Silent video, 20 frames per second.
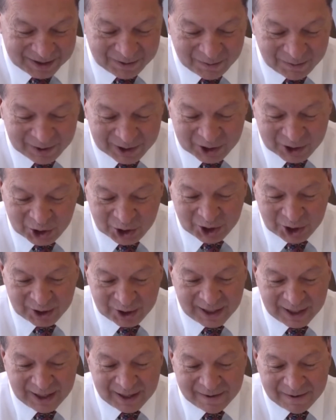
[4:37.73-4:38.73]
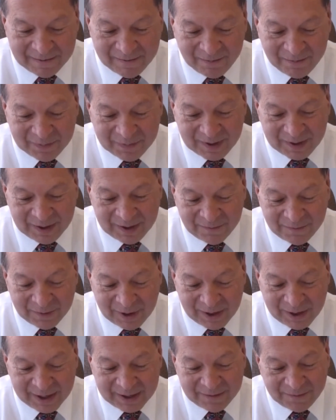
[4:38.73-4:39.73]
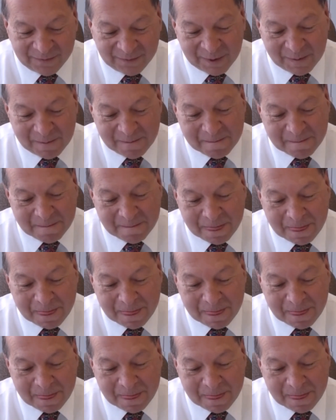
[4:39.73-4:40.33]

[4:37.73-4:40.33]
which you find from